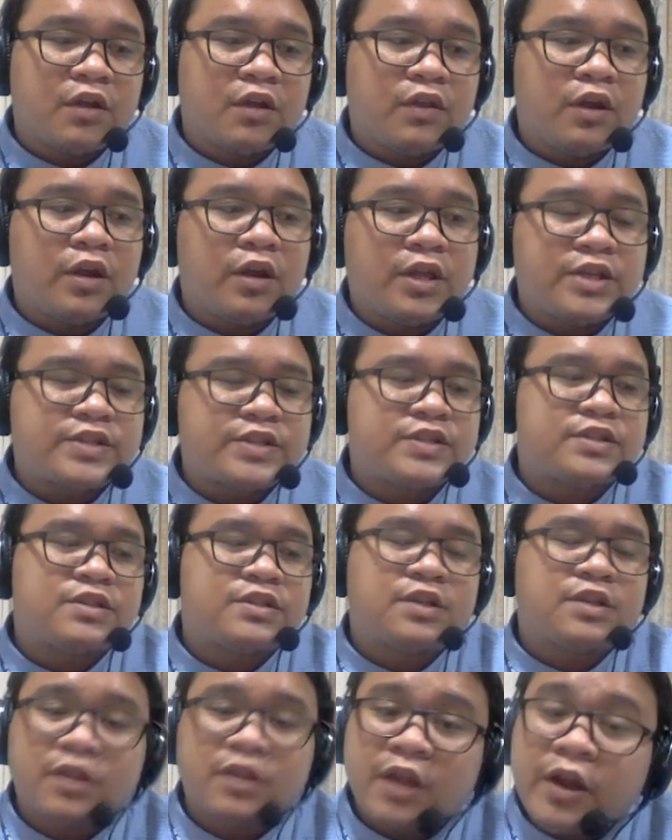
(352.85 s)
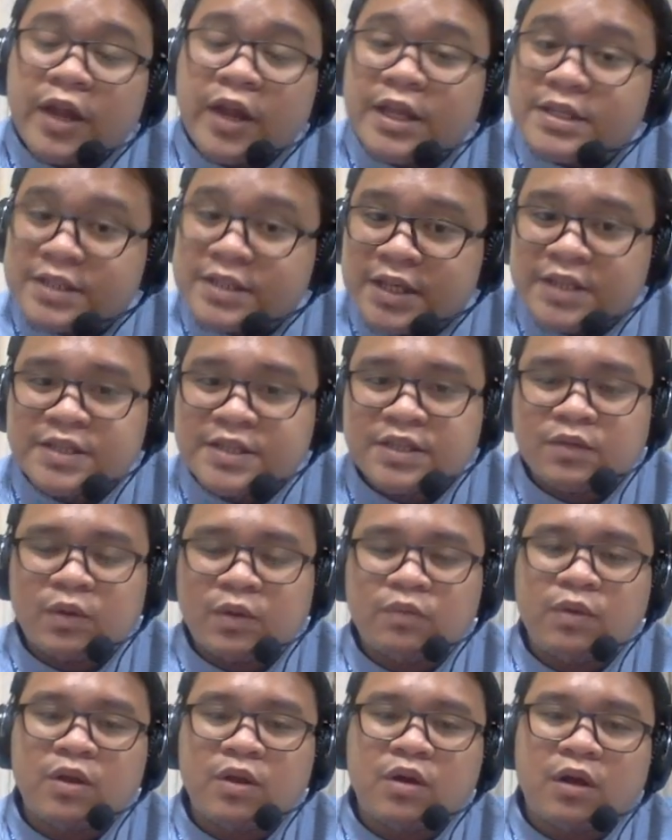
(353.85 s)
there exists
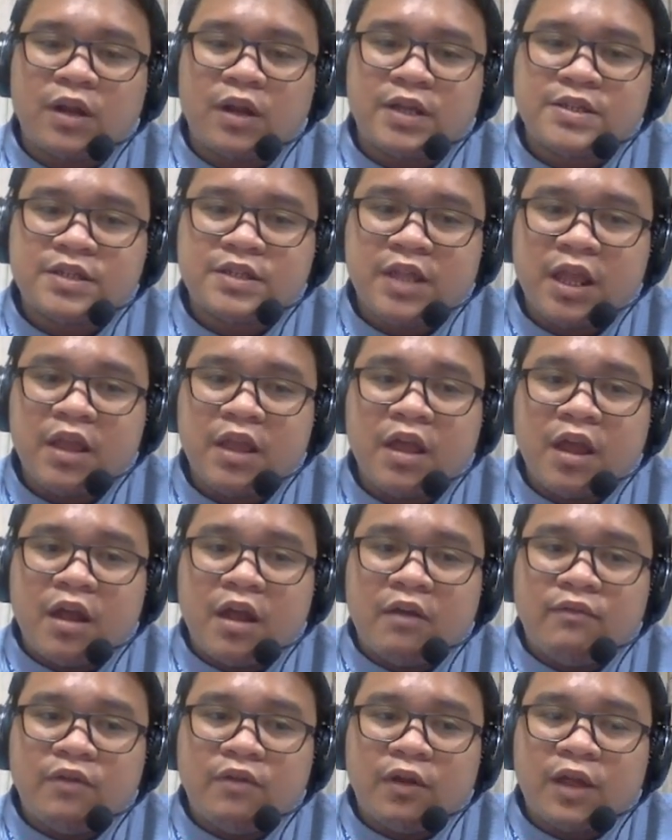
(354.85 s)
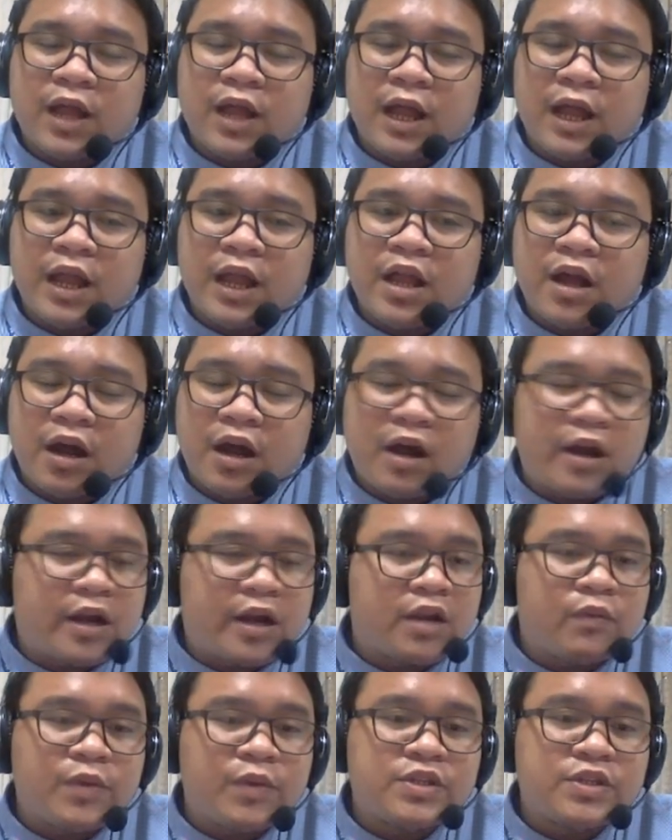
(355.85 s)
what we call as the volcanic
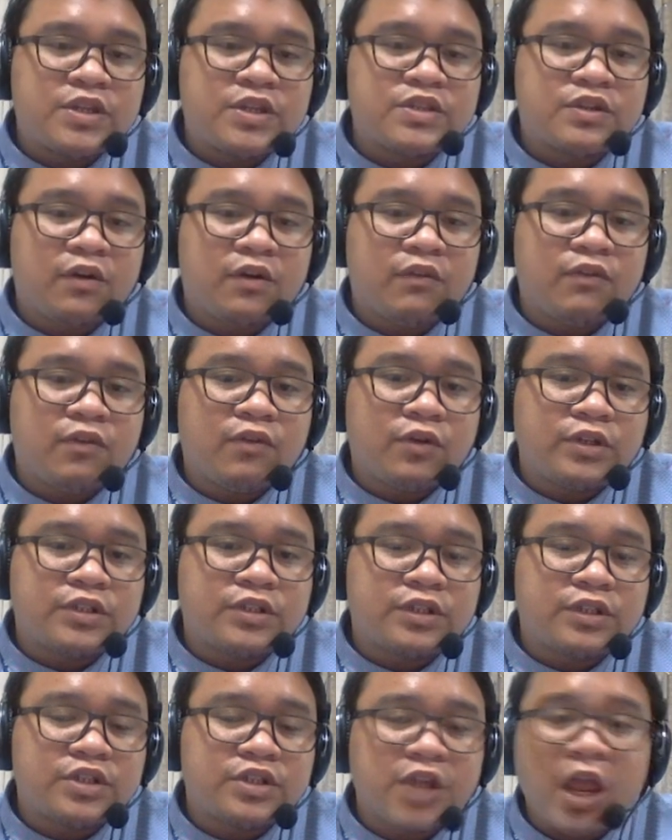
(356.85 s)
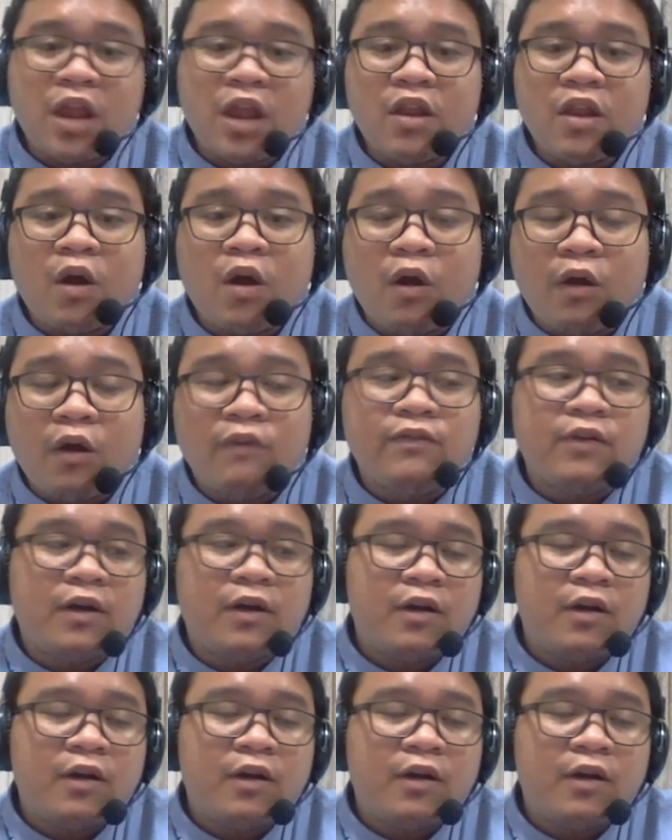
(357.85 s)
arc, which is, of course, a chain of